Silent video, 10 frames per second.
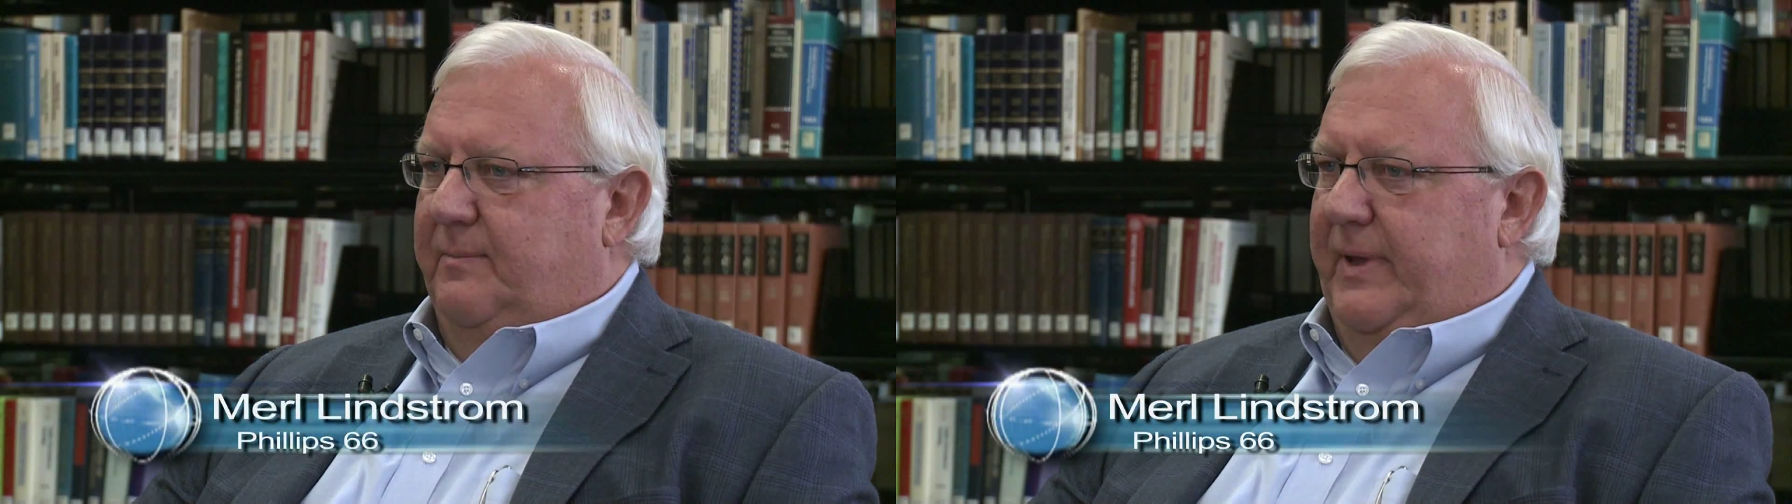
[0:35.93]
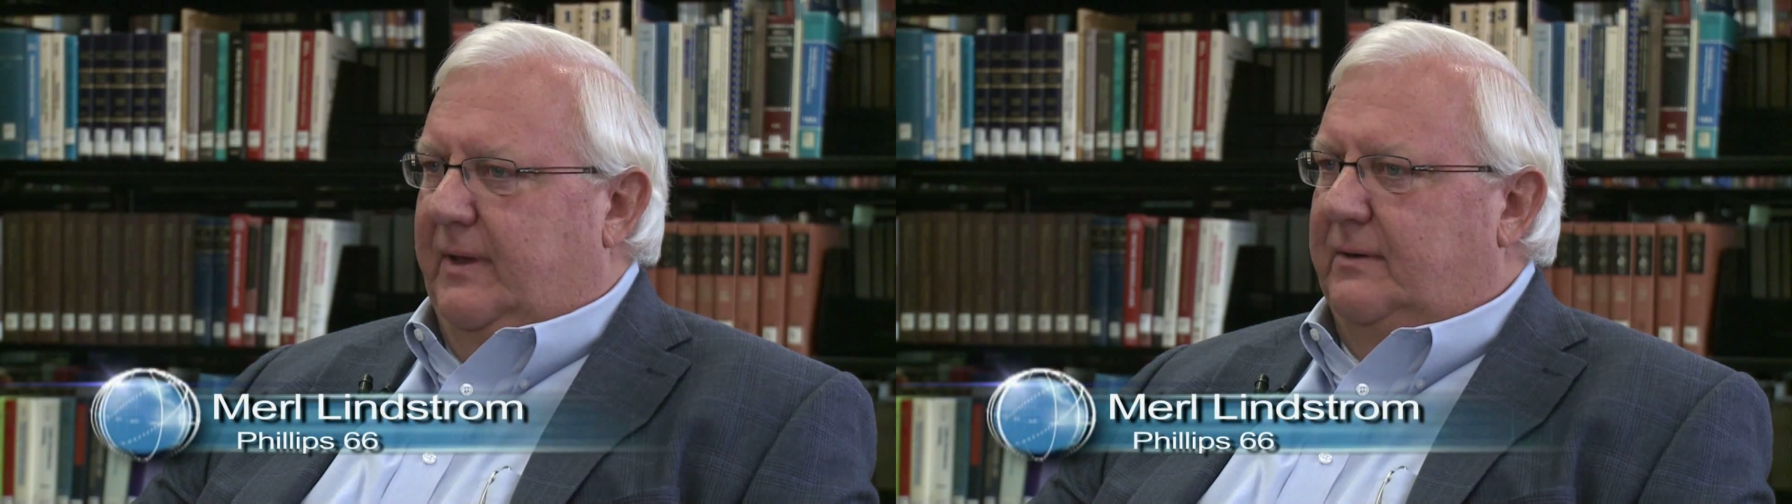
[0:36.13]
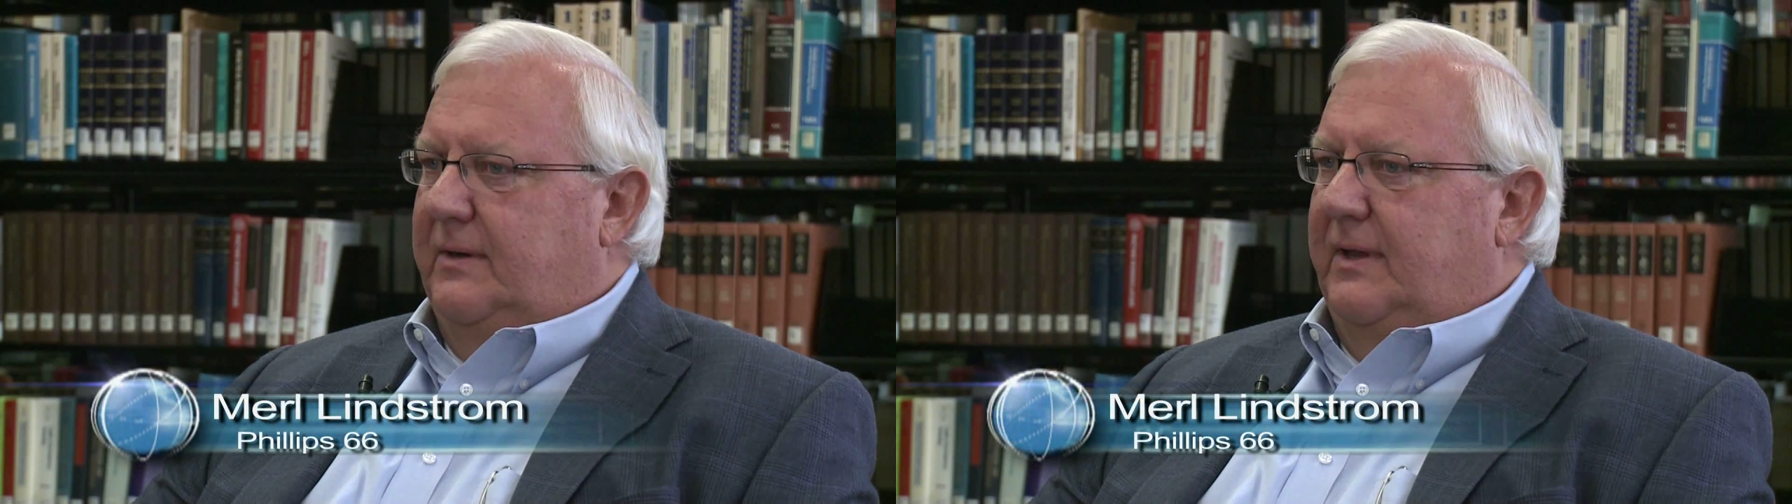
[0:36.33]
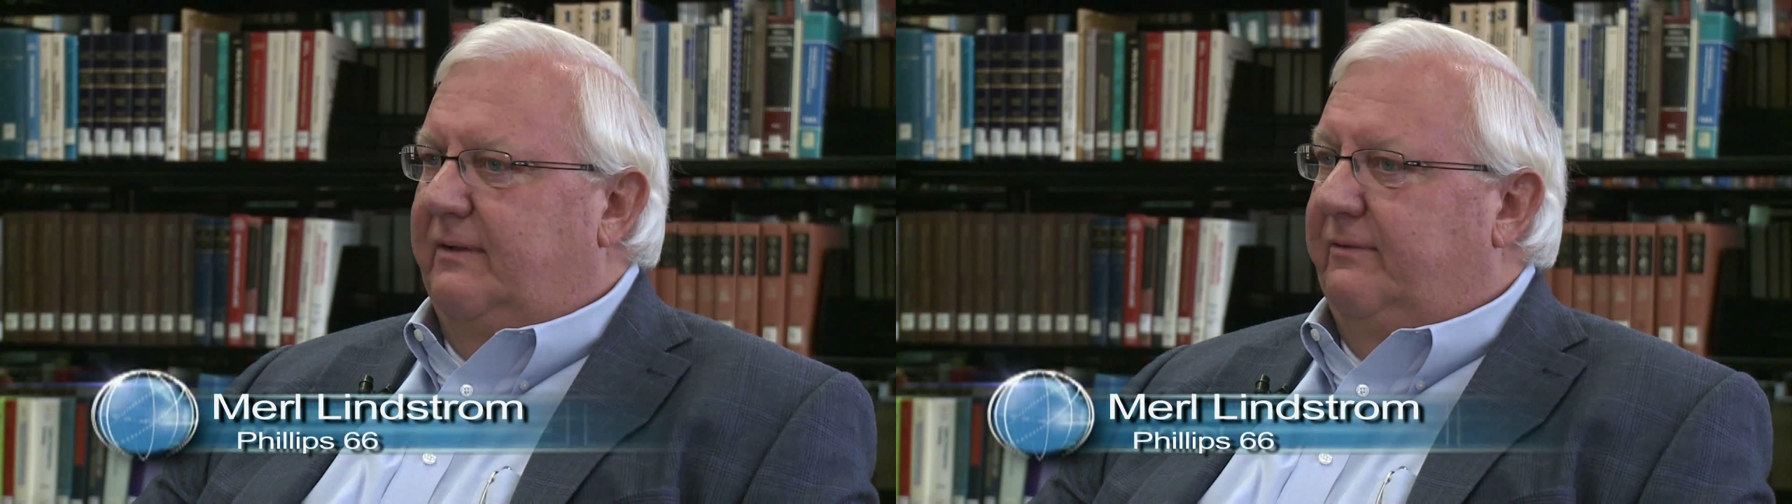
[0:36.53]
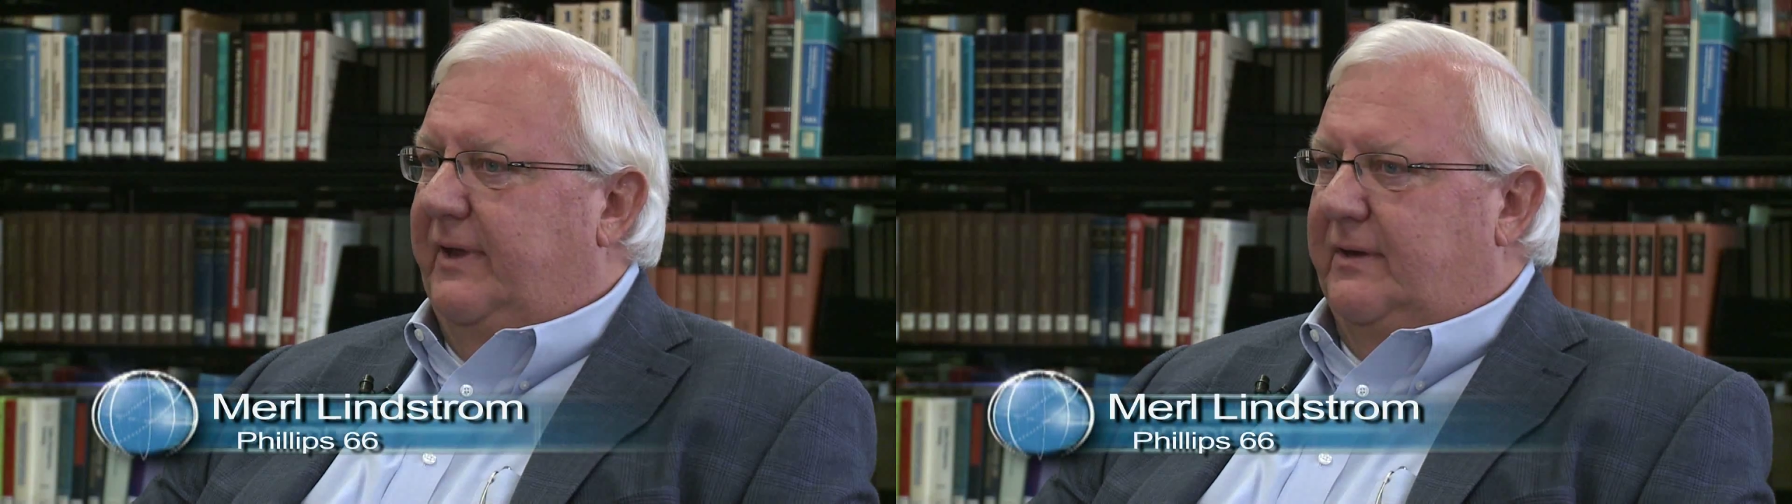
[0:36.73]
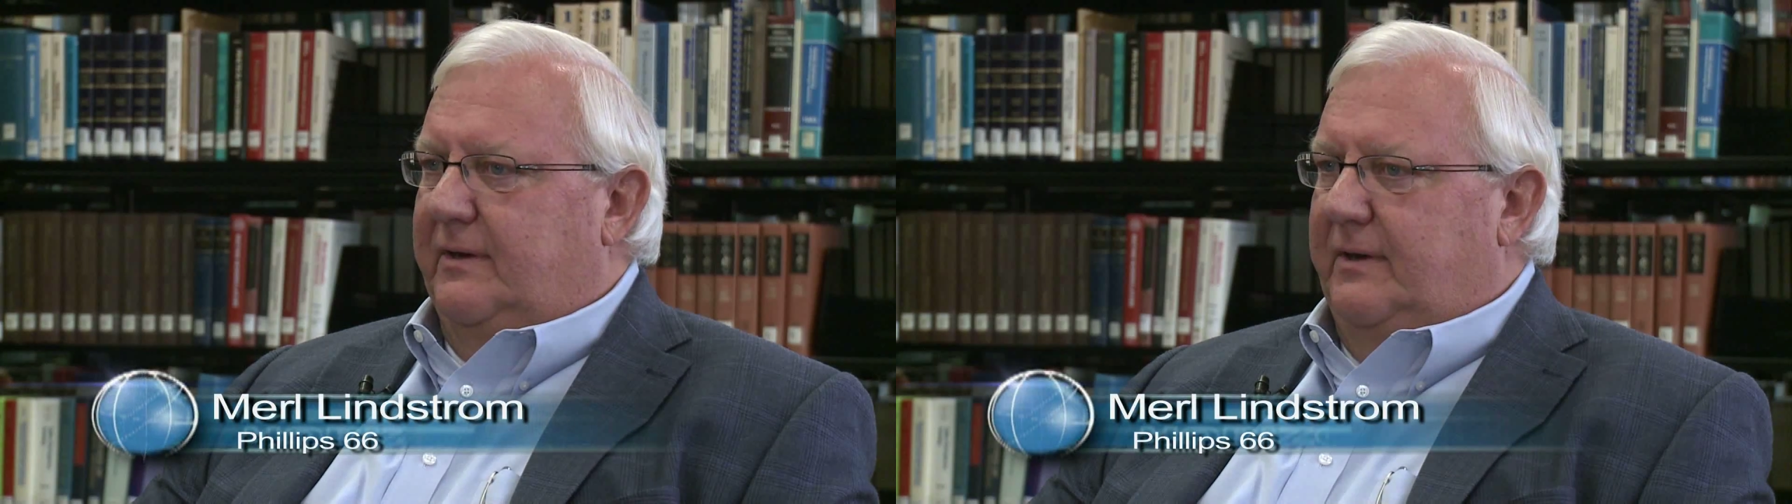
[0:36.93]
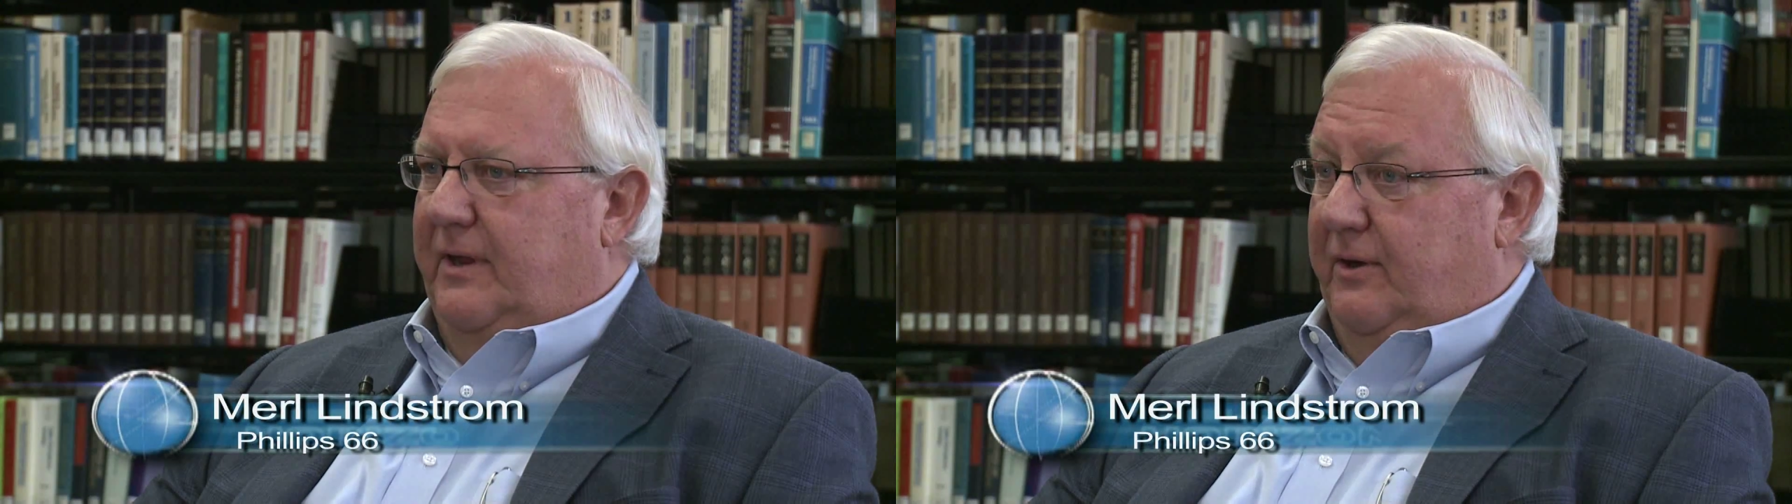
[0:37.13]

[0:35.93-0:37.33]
have been invented